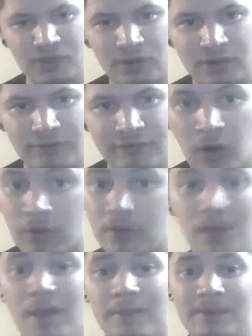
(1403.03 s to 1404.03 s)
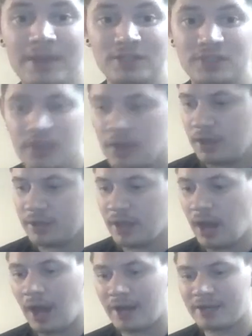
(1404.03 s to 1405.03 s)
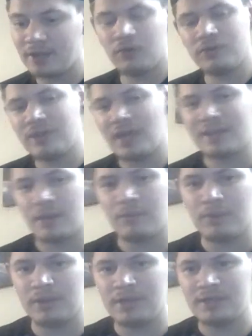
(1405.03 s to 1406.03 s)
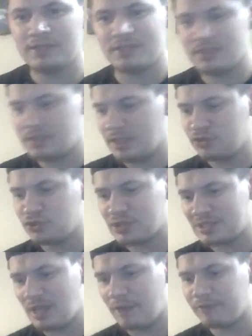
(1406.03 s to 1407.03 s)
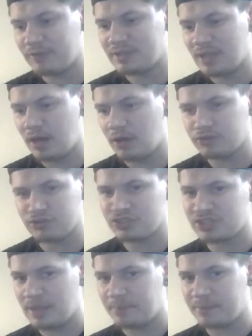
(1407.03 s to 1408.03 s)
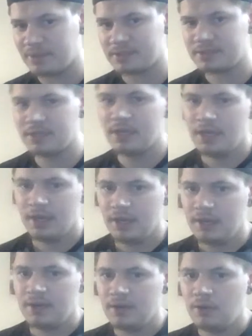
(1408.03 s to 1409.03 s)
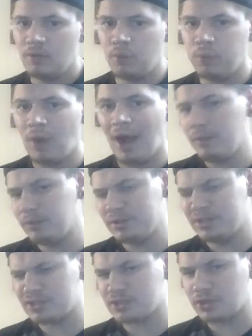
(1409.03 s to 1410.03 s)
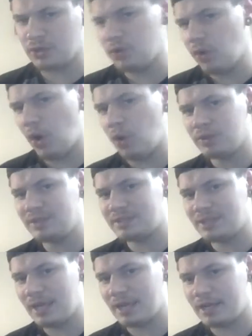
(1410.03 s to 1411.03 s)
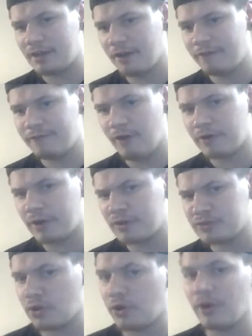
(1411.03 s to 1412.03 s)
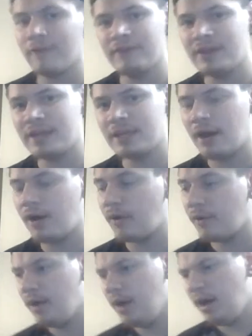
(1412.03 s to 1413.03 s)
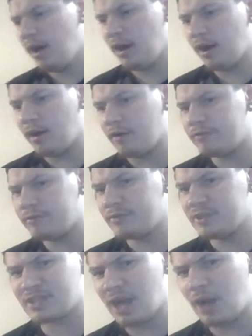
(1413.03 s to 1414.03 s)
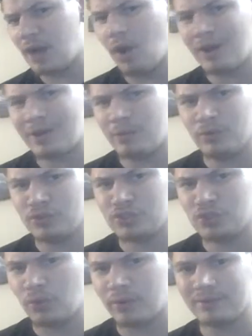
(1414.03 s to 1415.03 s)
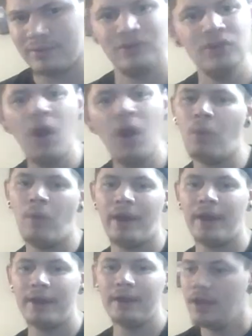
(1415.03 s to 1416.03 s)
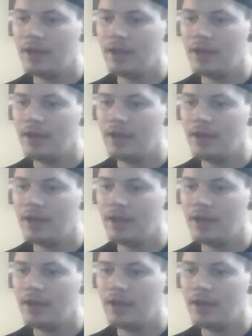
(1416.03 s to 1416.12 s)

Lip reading: on the phone? Because the audio that they released, that you could definitely tell they're snippets. Why would this girl only take photos or a video of this guy walking real short? No way.